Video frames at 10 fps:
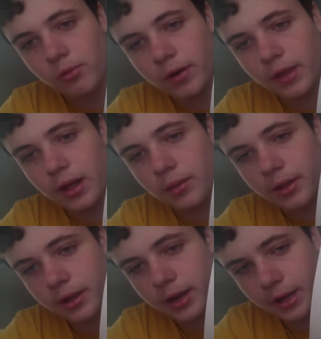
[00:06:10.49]
one of the
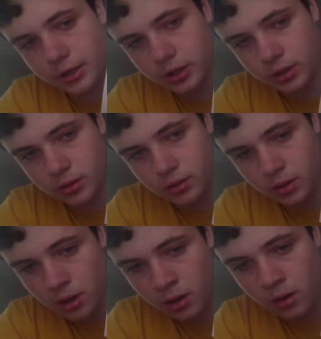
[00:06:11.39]
elements in H.
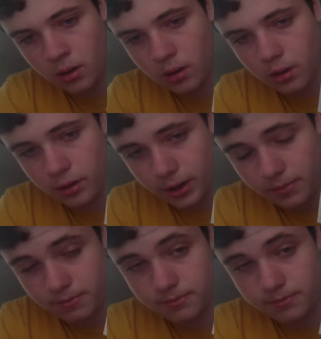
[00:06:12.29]
Okay?